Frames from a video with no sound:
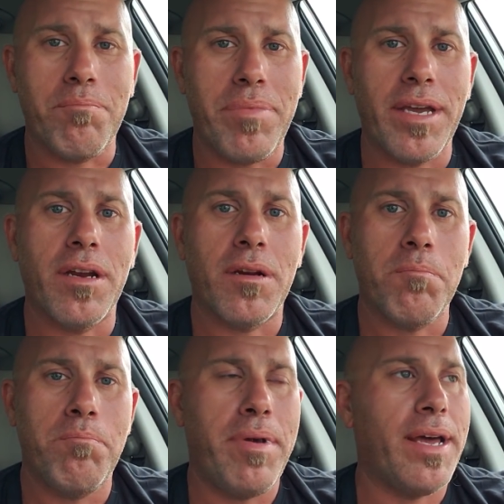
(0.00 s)
bigger,
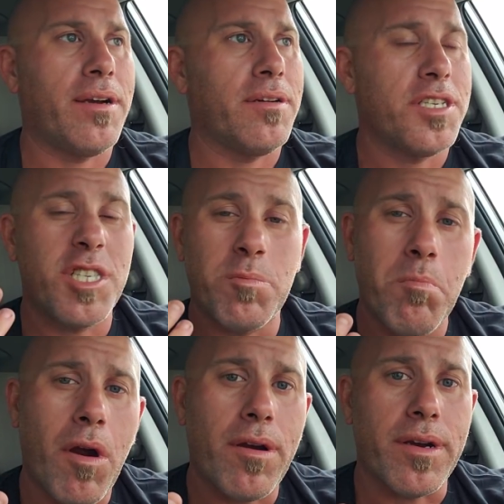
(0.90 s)
better,
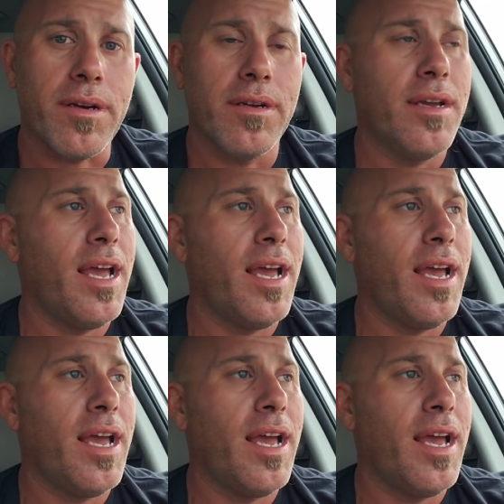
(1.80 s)
smarter,